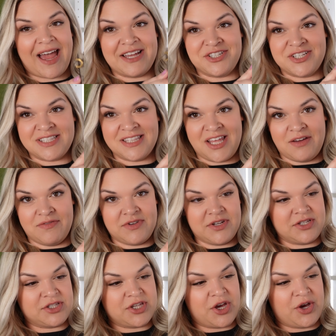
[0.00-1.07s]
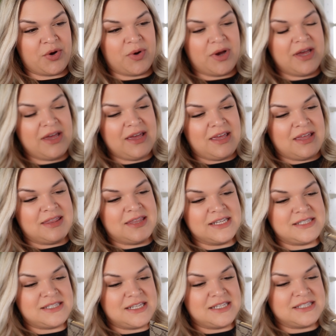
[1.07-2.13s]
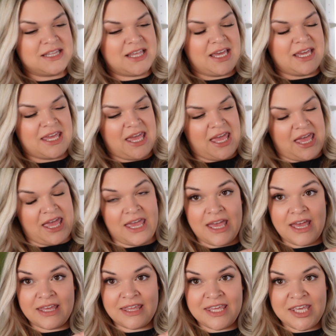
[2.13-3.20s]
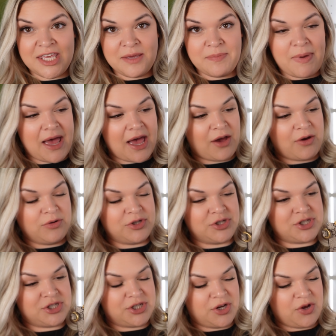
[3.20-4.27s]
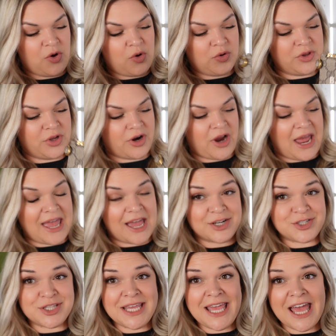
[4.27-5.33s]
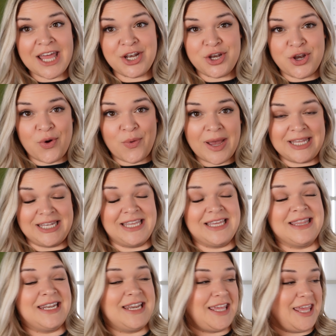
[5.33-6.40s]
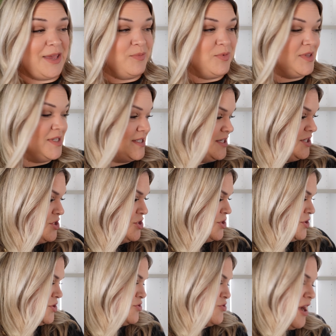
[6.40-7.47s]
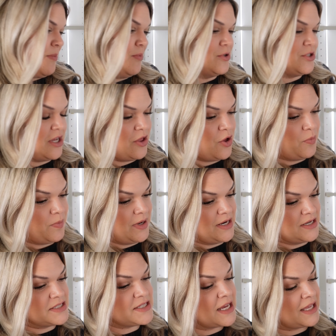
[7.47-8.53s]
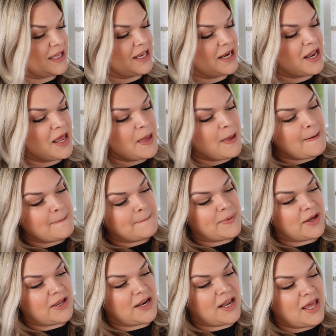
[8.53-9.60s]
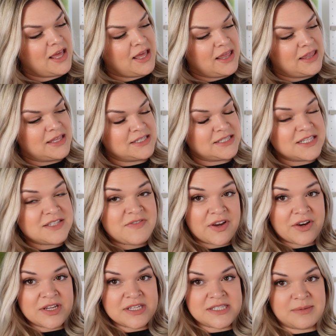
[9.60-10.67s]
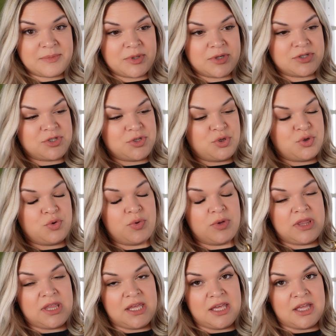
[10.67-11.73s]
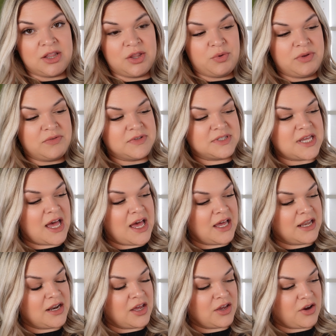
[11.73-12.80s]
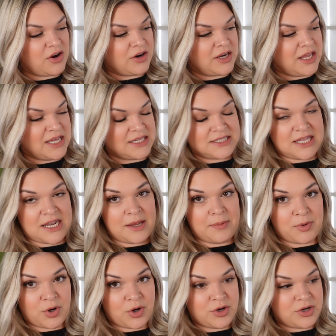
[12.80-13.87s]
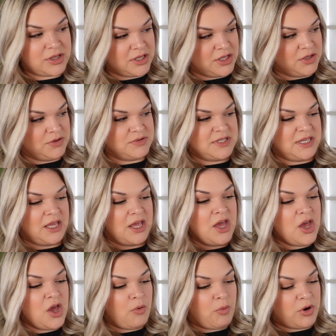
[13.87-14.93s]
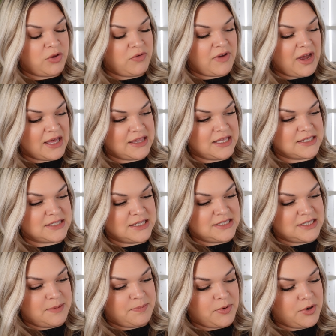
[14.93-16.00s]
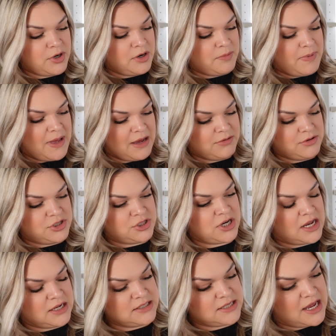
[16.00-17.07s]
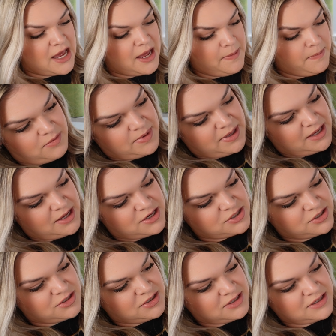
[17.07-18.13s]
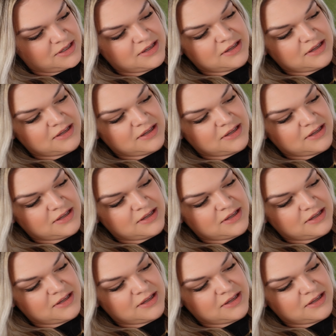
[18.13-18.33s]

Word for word: I just loved. So this is like a key pouch holder. I actually had no idea that it came with this additional strap, which I'll open in a second, but this is very similar to the Louis Vuitton card case that I'm currently using, where you've got this zipper pouch on top. Oh my gosh, look.